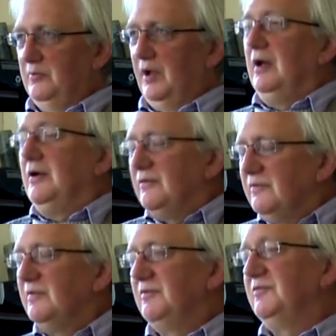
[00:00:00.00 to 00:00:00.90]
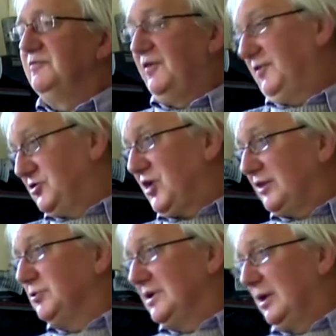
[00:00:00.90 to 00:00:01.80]
that there
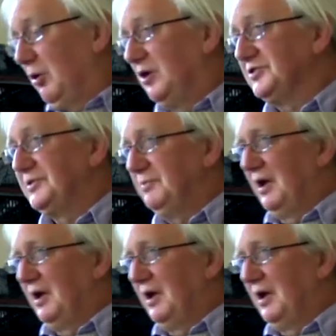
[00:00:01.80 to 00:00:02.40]
genuinely was,